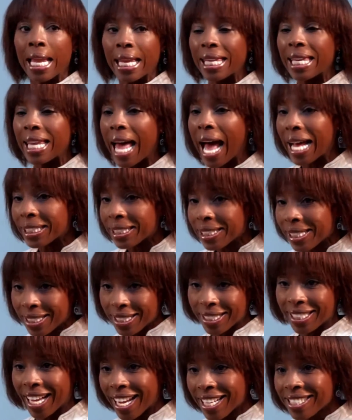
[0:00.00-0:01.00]

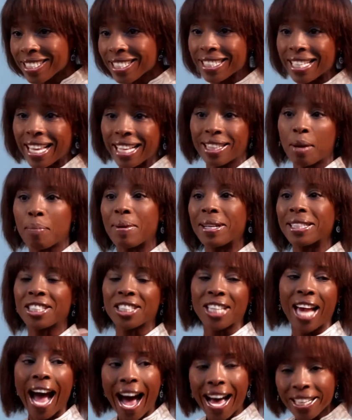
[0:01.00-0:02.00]
Latin dances like the
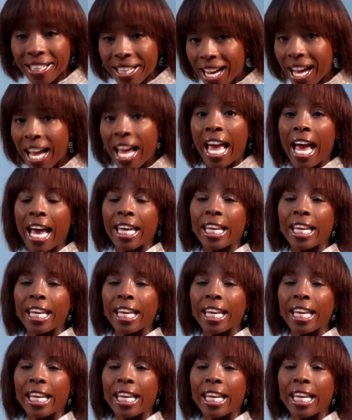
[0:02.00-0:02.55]
bachata,